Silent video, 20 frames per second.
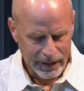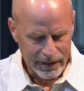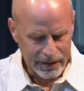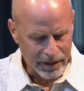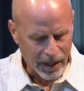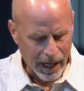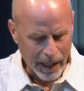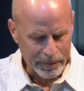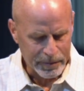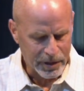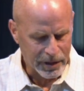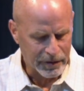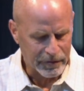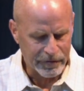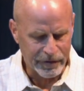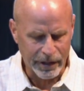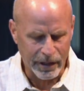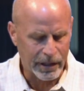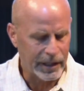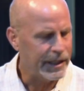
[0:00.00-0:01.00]

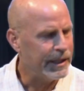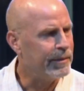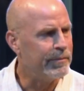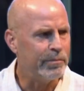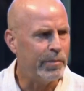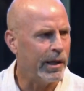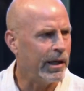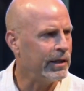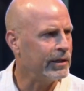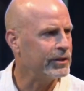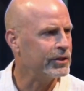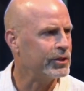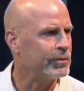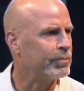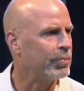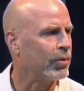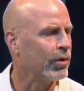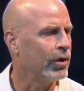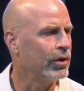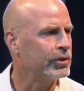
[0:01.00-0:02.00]
adopted a very
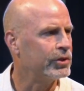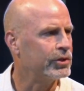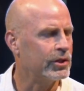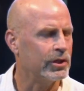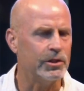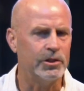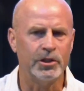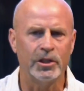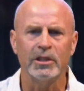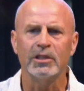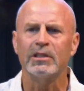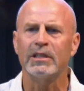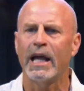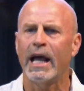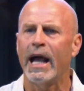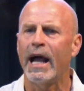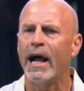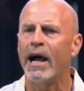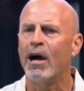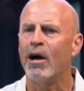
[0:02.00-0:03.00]
imbalanced approach to
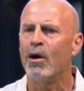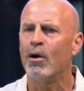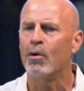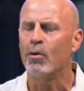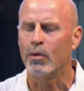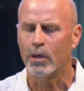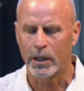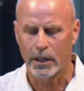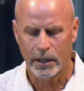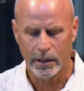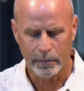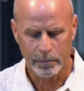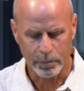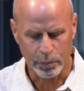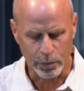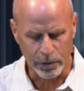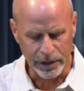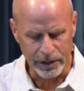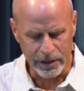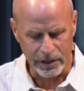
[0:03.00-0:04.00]
just how
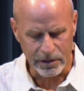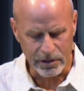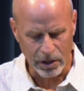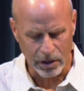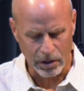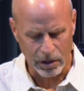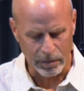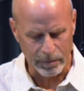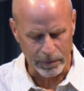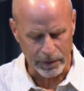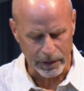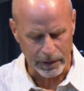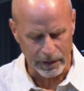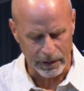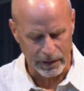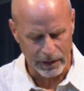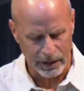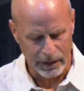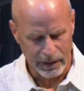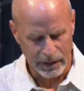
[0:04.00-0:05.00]

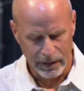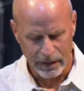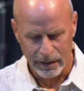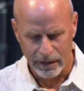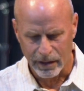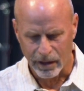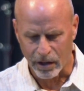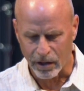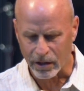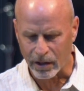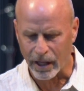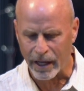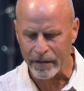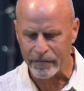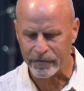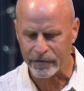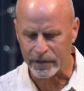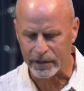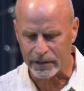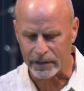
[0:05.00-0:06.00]
predetermined our
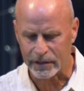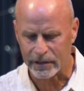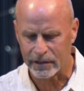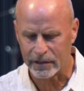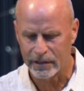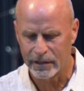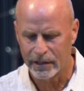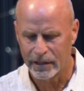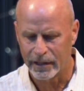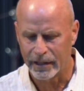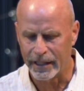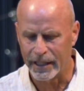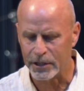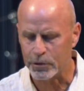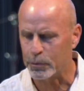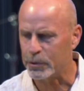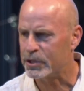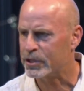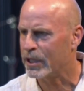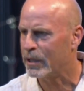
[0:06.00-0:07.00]
life is. And
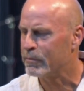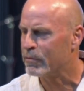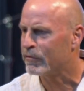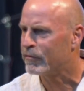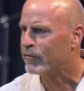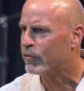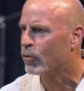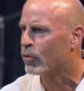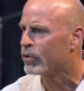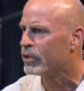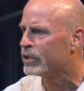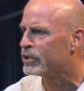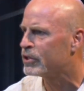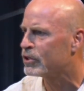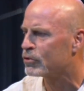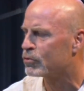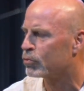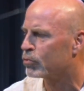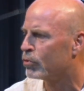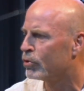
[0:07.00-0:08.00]
as we said before,
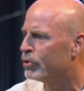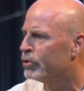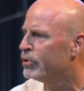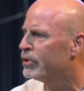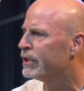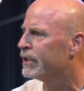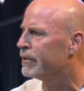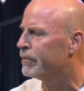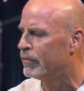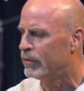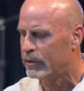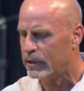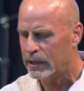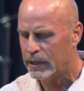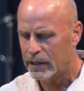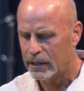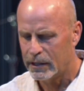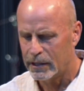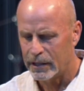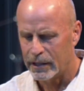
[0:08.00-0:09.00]
this is rooted
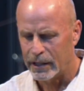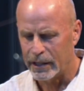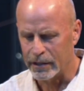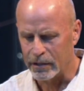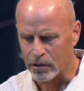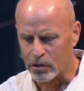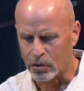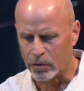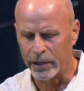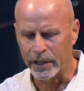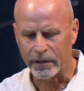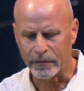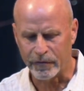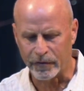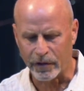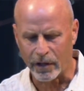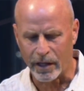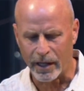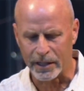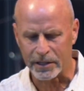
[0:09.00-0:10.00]
in
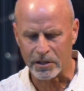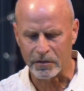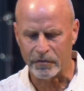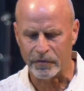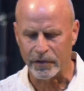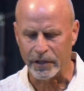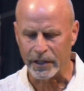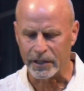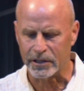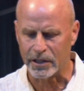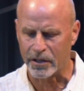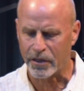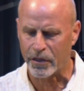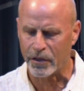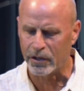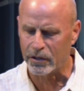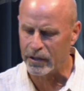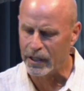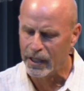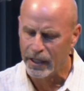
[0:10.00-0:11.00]
Greek philosophy. It's
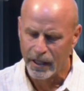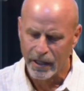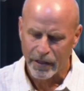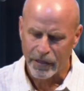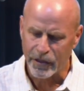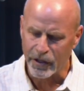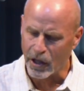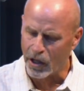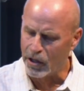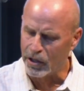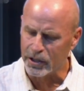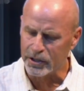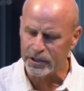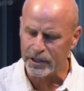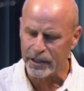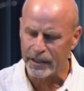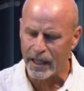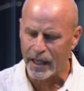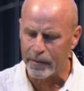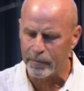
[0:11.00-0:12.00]
a
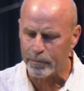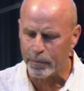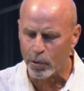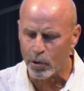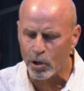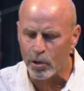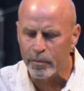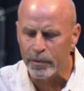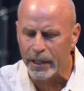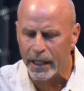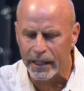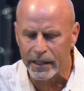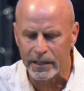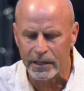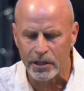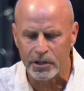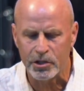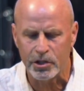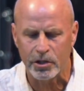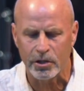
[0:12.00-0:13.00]
theology that
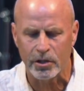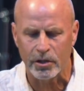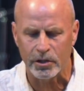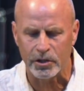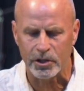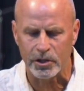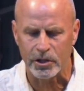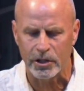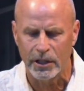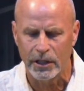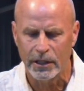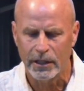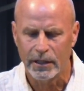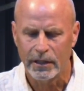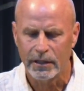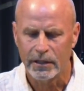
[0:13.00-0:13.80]
permeated the church